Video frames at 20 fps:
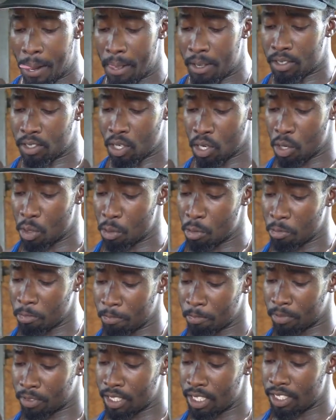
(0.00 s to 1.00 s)
So
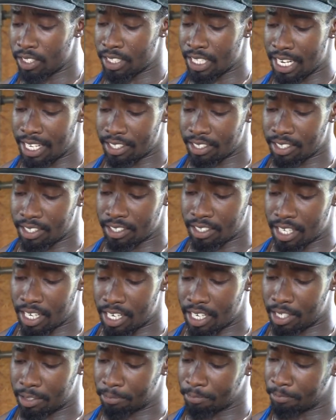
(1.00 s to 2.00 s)
slingshots is,
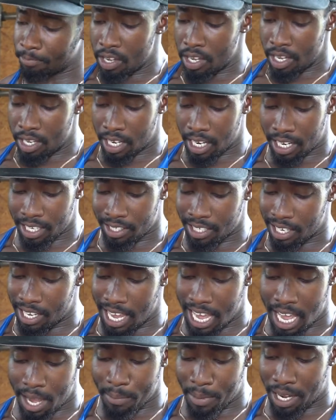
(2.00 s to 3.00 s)
like I say,
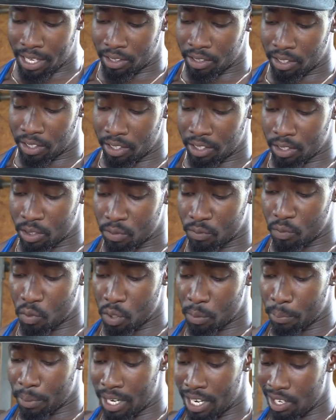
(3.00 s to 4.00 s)
add about 30 to
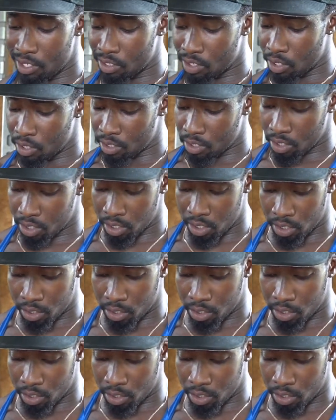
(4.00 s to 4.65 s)
40 pounds onto